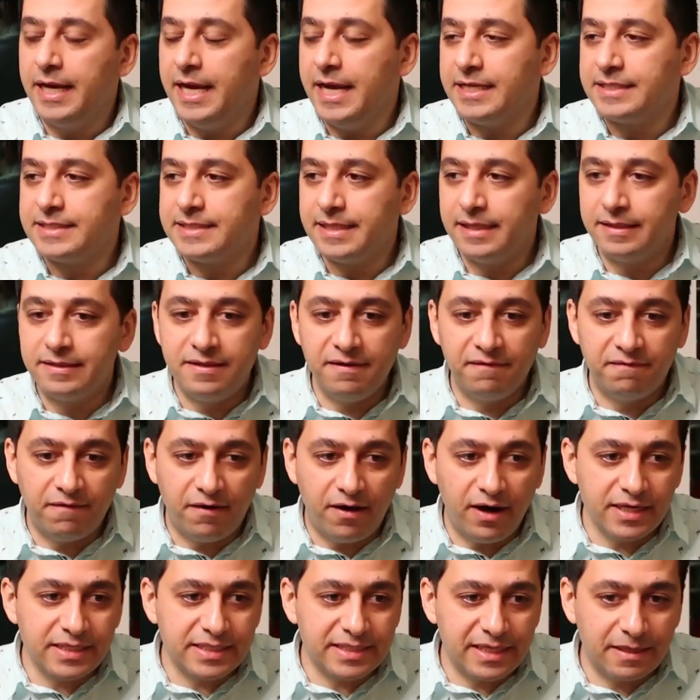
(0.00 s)
It's a
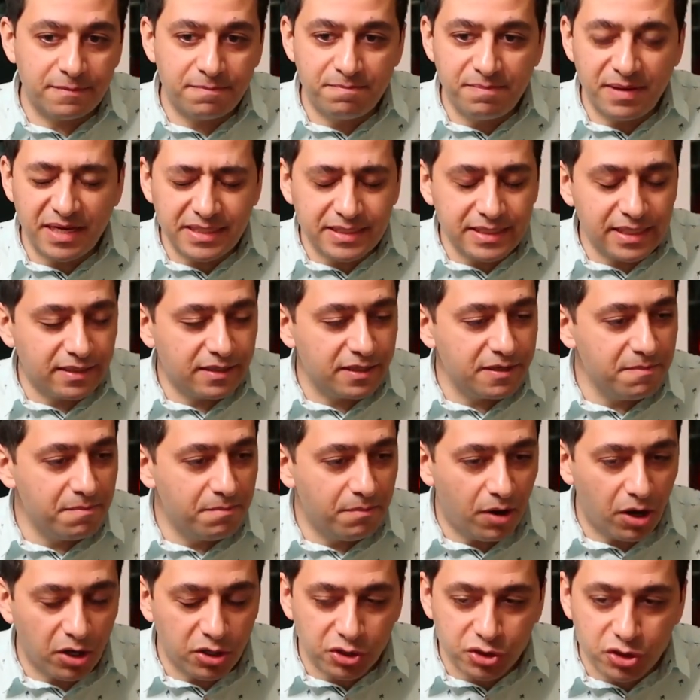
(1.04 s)
device that basically
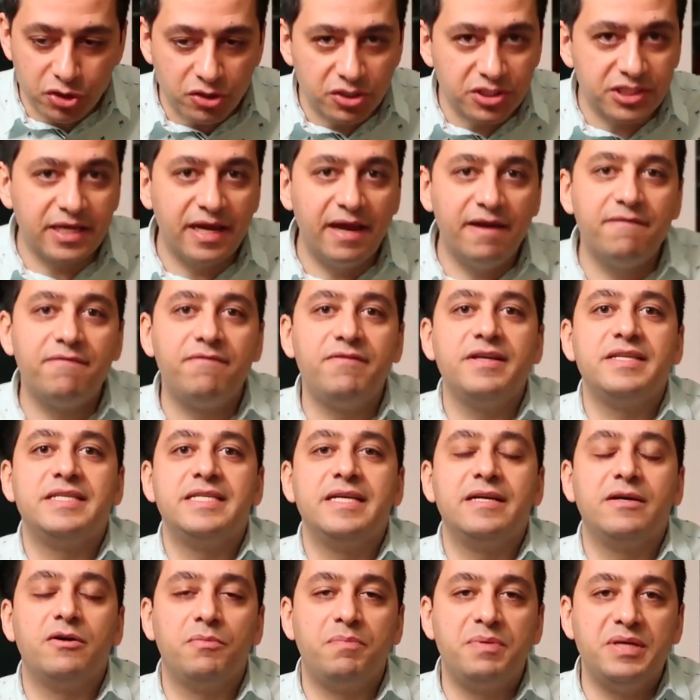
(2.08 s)
monitors every
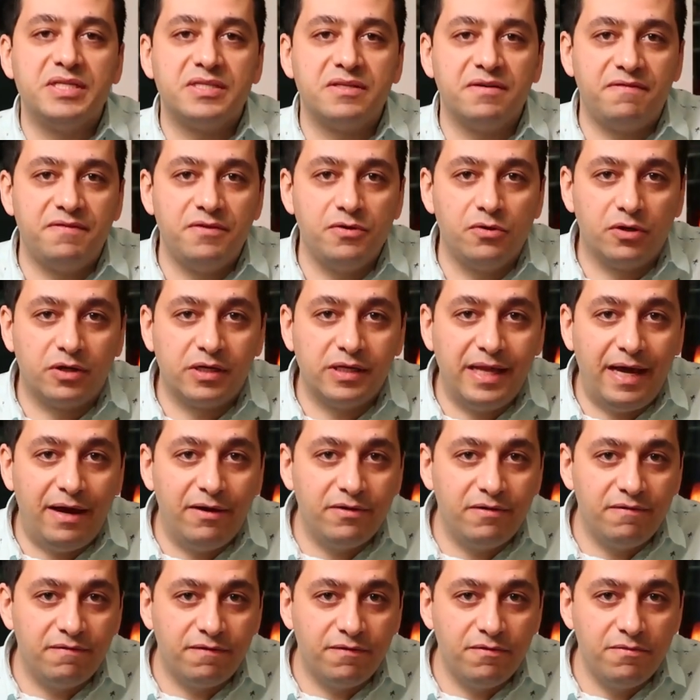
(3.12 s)
single piece of your
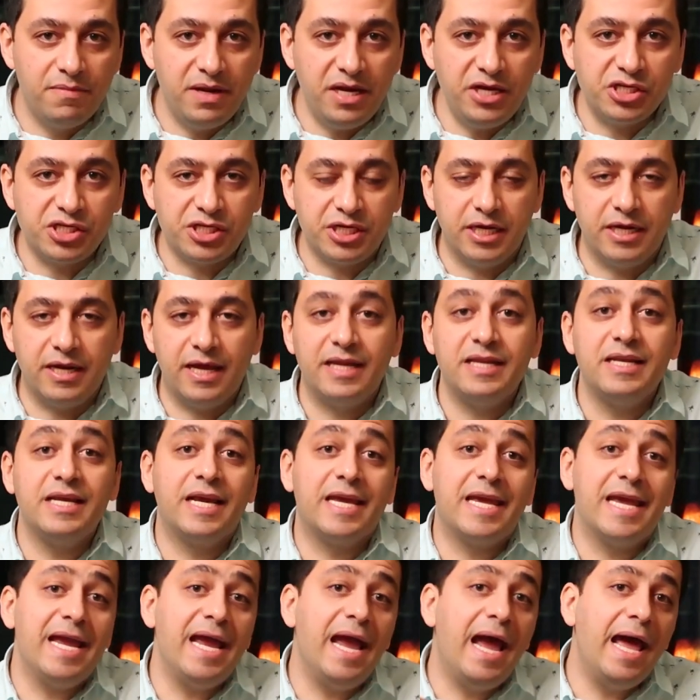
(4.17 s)
cloud information, and
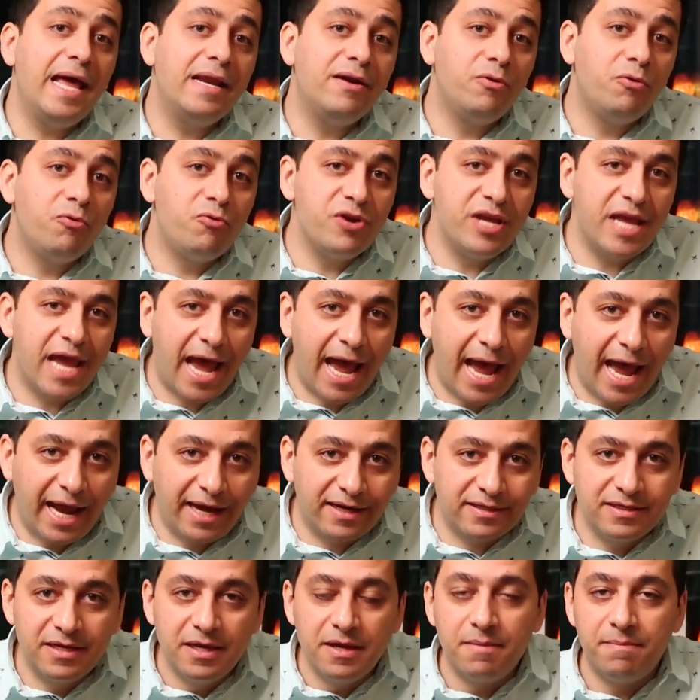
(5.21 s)
it can
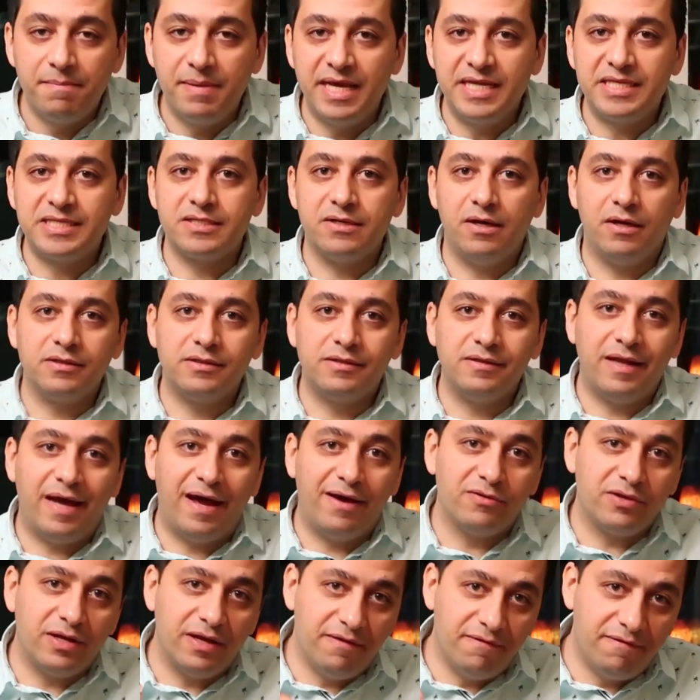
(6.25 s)
react based on
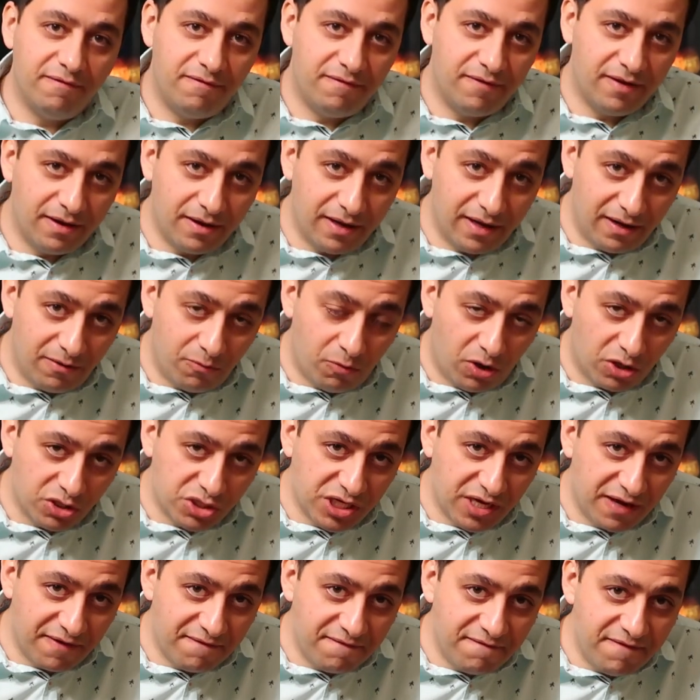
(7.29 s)

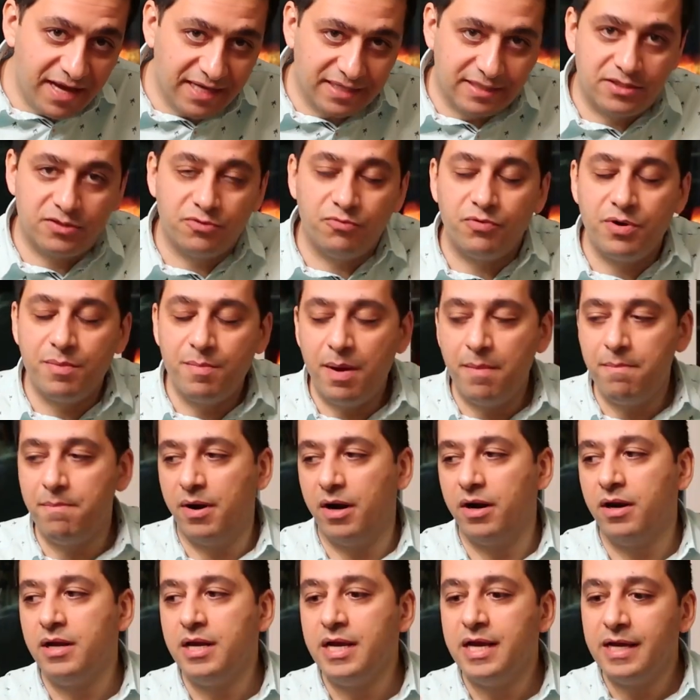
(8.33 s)
CloudWatch events.
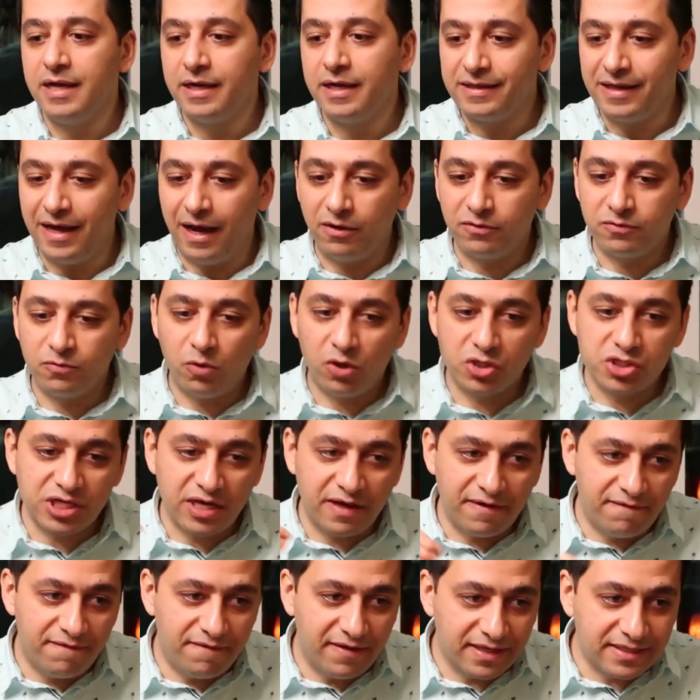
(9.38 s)
Remember, CloudWatch
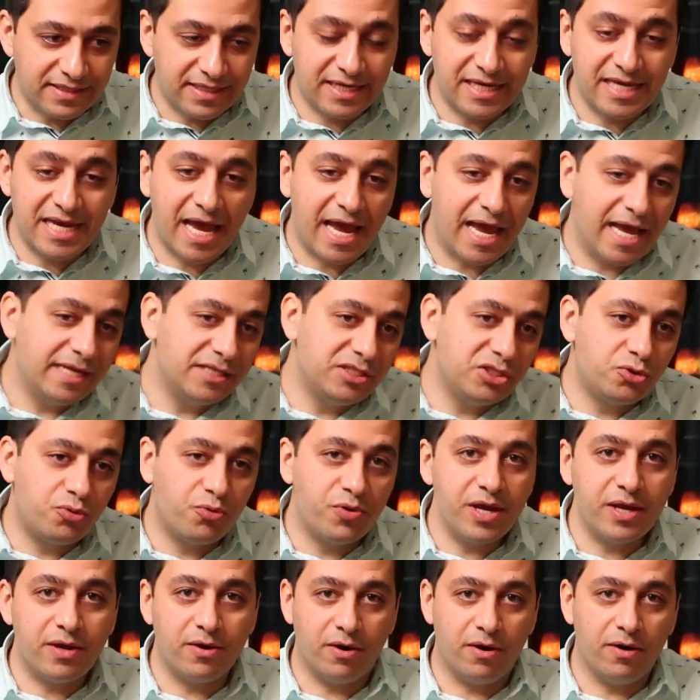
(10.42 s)
events can
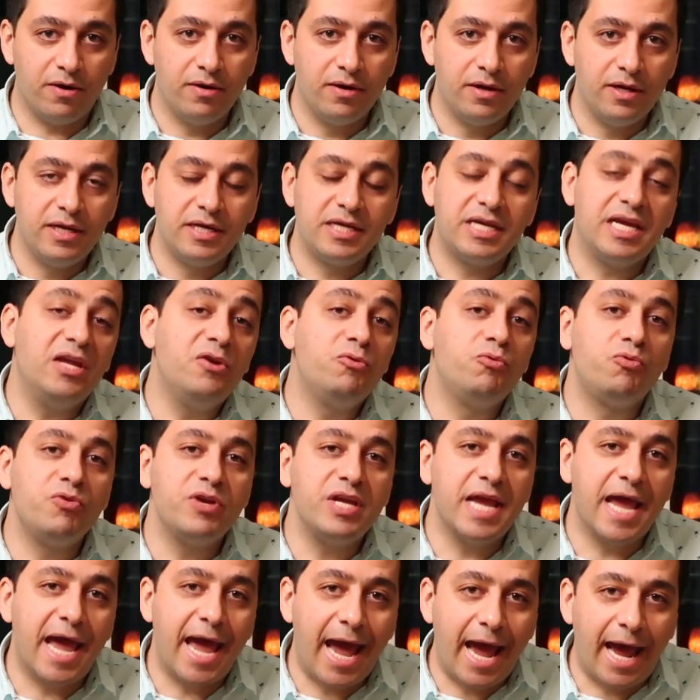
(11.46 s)
trigger, can
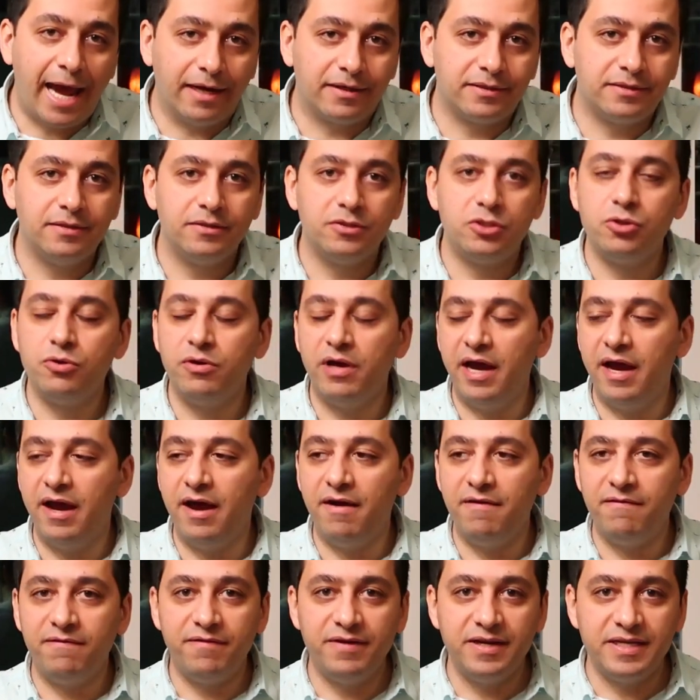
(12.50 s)
react to
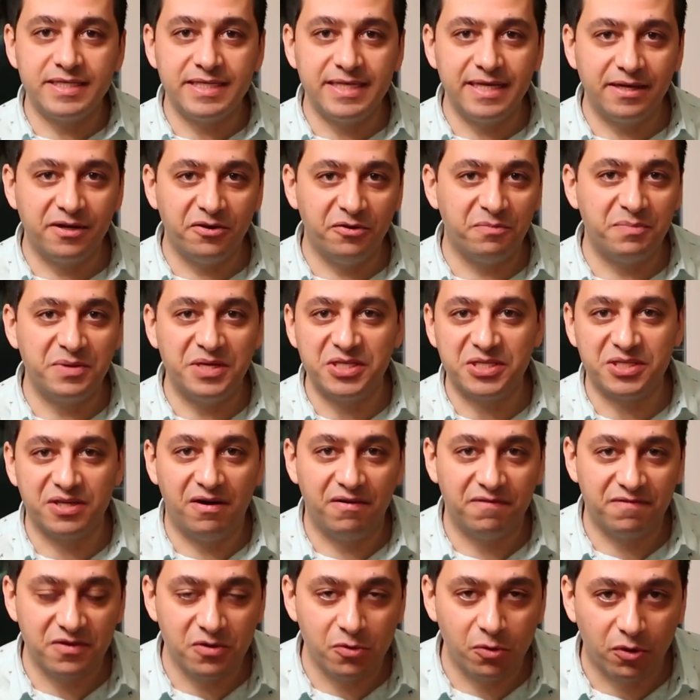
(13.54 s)
every single piece
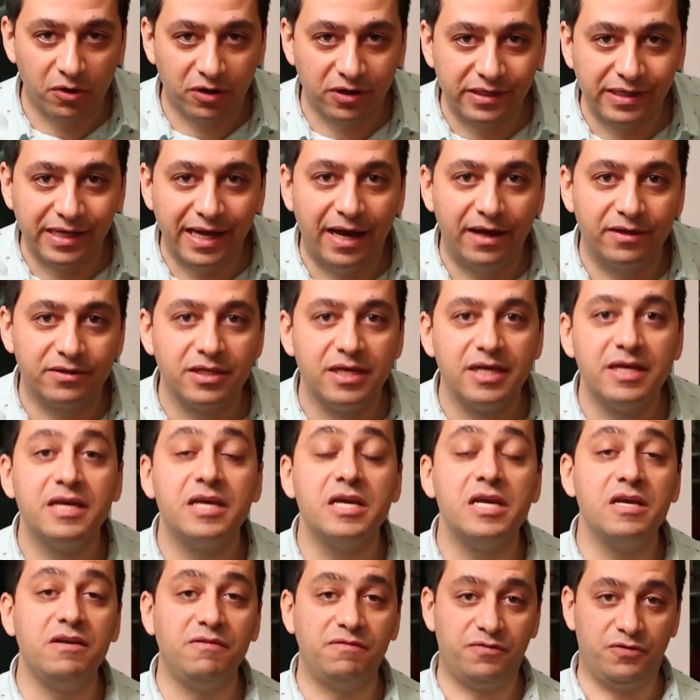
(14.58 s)
of your cloud
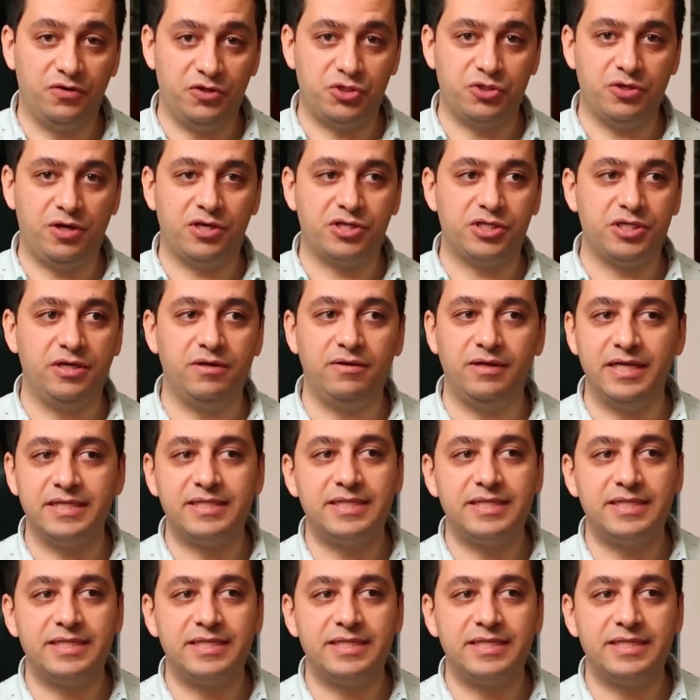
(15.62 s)
infrastructure.